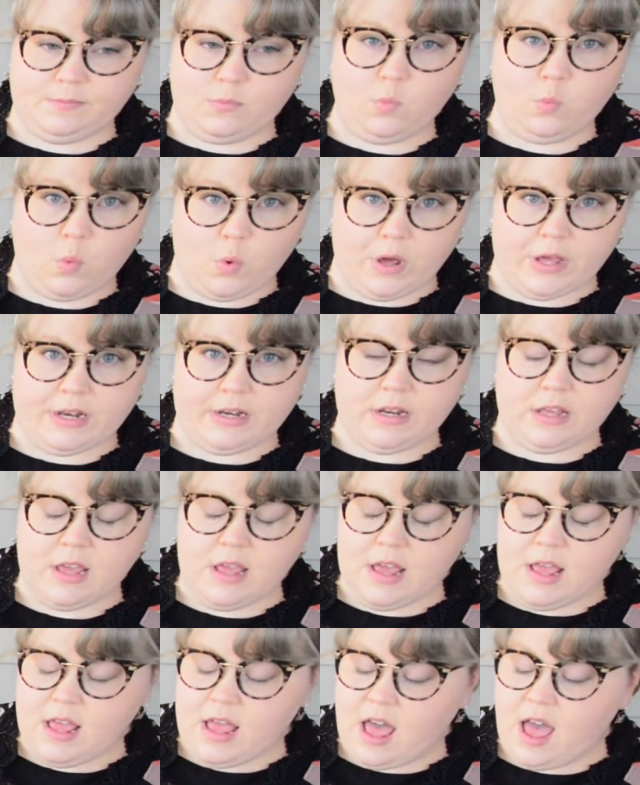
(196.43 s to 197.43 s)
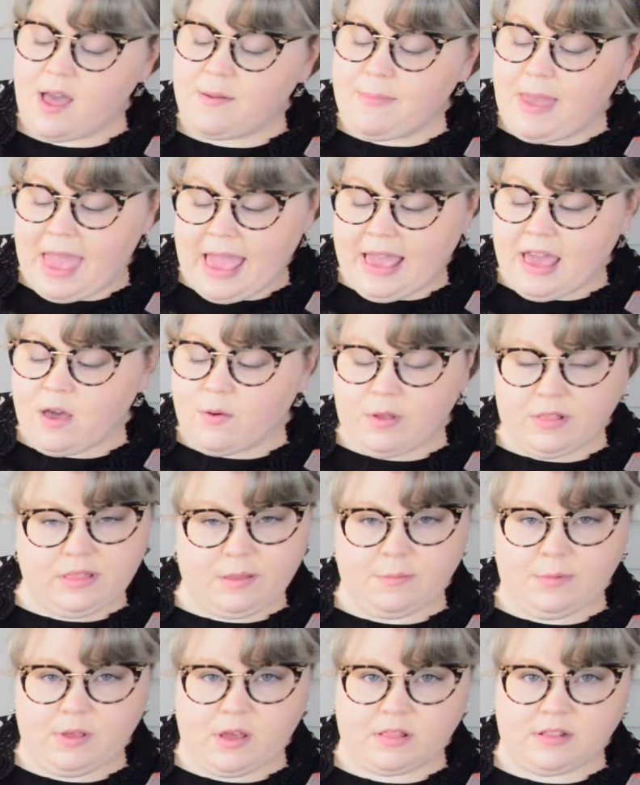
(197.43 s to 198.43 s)
wood, I want
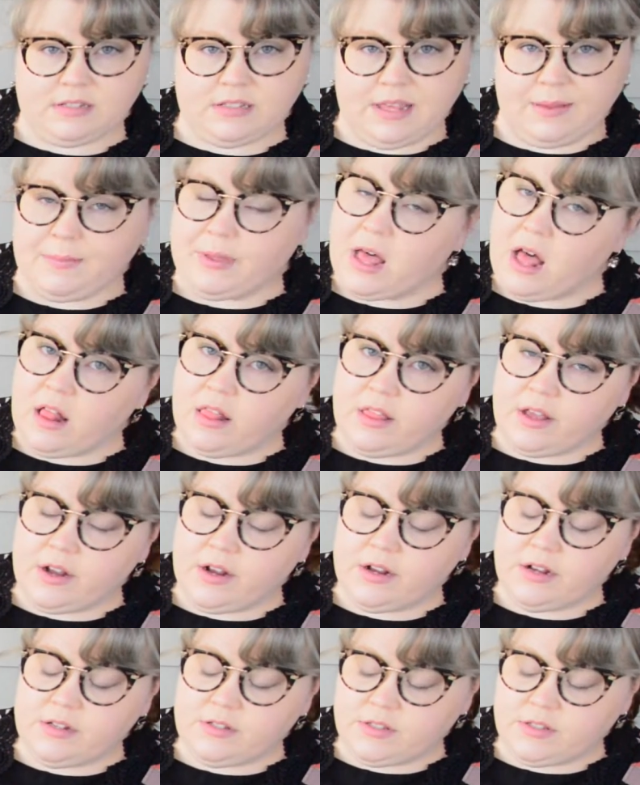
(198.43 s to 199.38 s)
them to be all the same color,